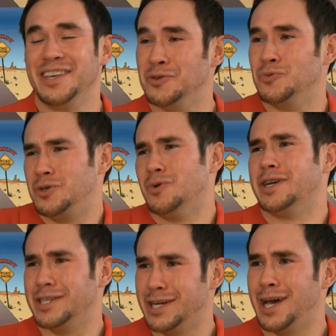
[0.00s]
you
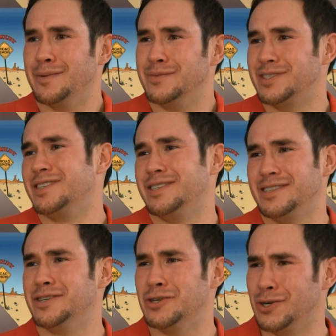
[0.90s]
want a job, so
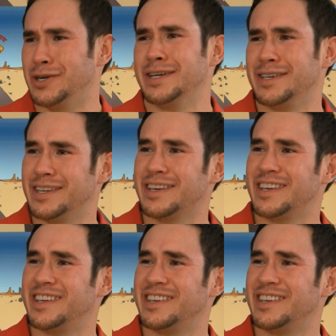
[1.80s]
you endure it, you know.